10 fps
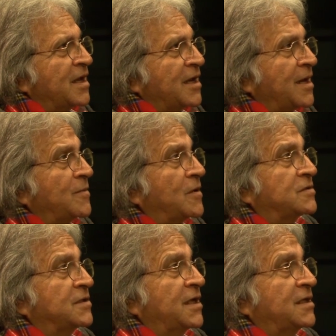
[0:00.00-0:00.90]
And I'm not
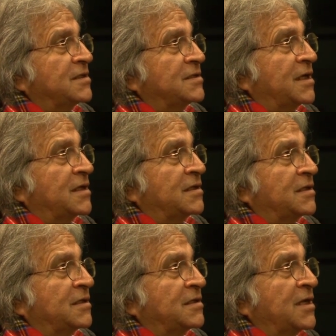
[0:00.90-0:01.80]
saying these
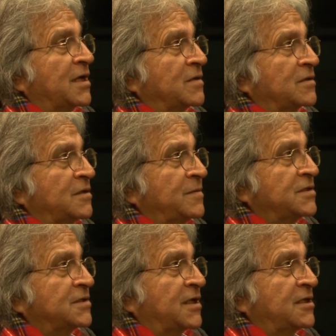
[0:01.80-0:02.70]
are
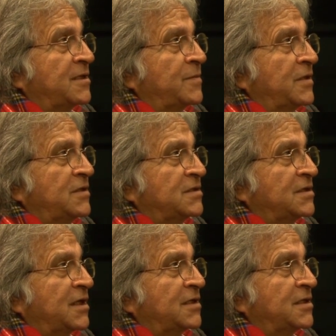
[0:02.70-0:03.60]
dichotomous starting
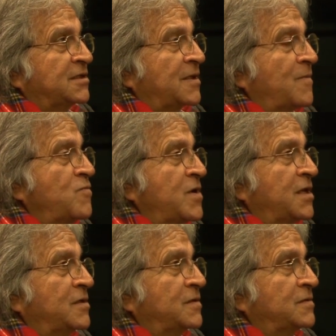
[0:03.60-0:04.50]
points. I think
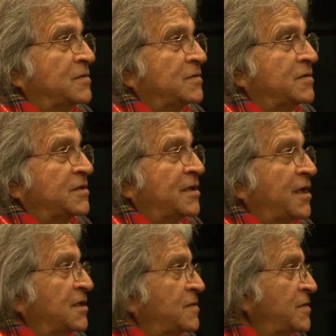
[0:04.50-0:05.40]
somewhere those who
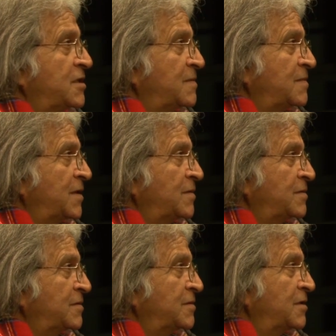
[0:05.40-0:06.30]
theorize freedom have
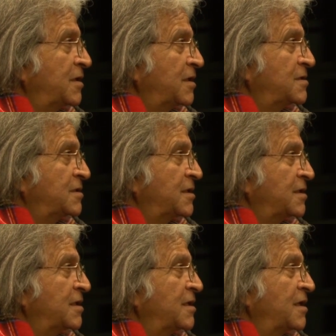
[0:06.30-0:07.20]
to
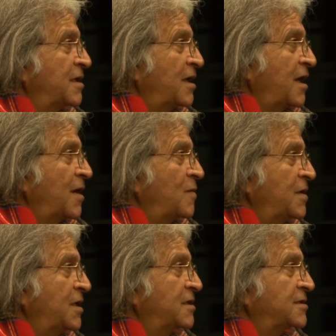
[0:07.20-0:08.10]
consider how
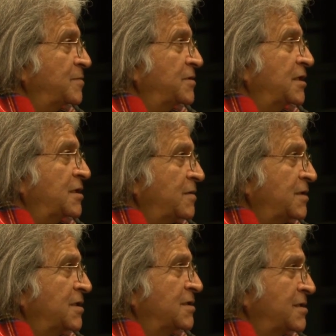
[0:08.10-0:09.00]
legal
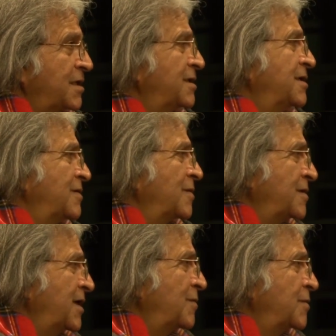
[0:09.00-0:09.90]
subjectivity is created and
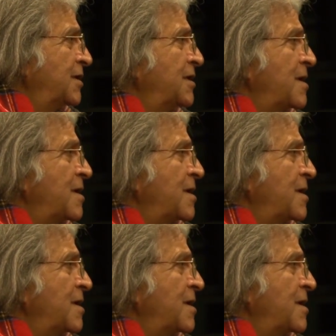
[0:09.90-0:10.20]
all that, where